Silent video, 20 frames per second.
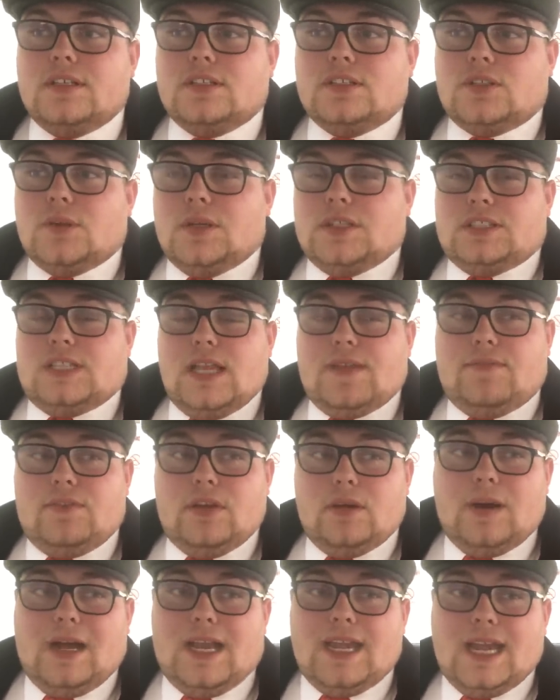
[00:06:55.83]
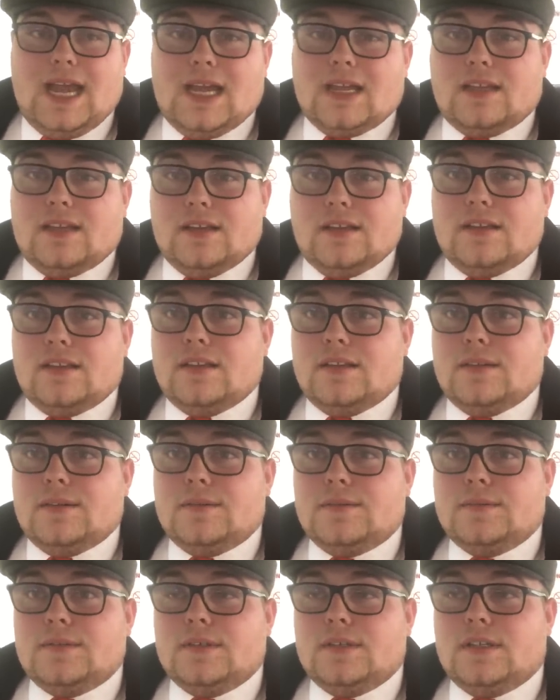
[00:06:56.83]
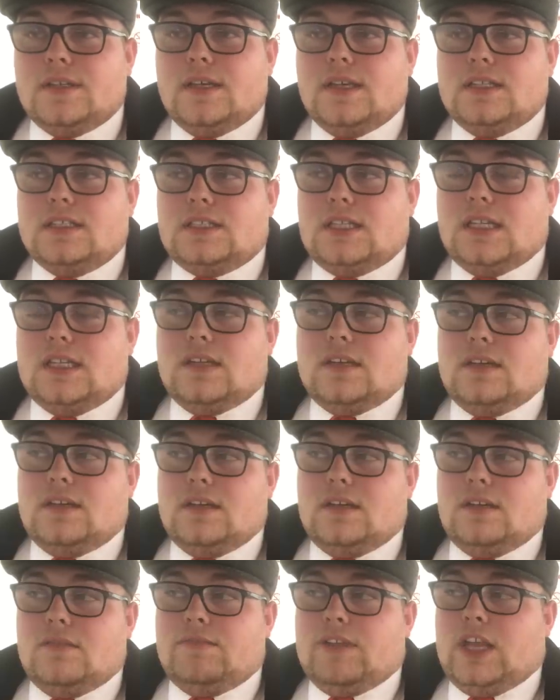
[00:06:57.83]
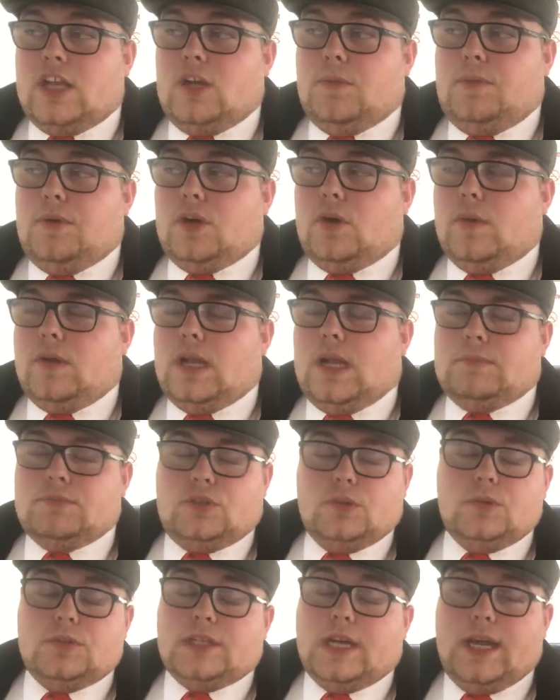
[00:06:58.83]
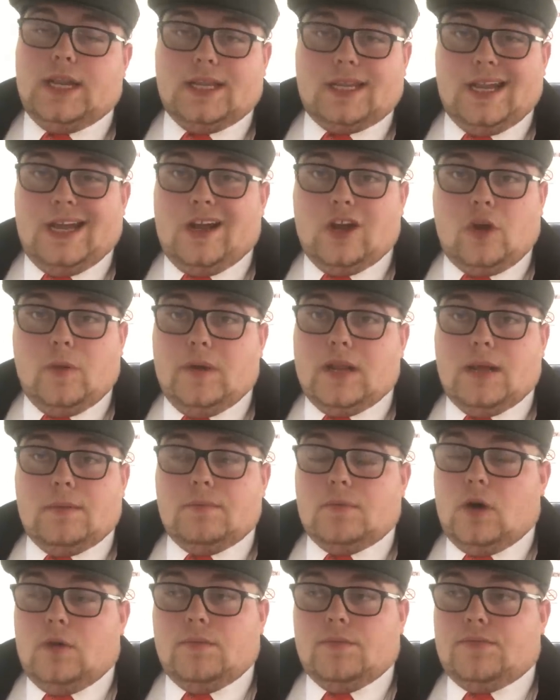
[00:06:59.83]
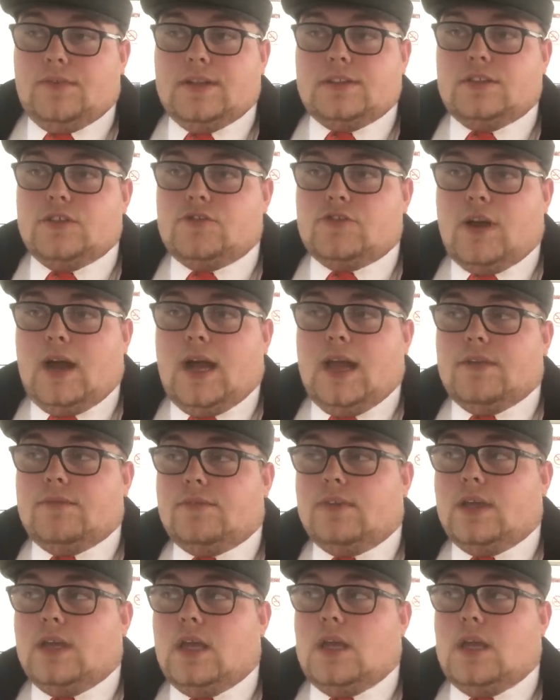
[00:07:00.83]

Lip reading: So if you are knackered, instead of ringing up and going, I'm too tired, I can't come in, I'm unfit to drive,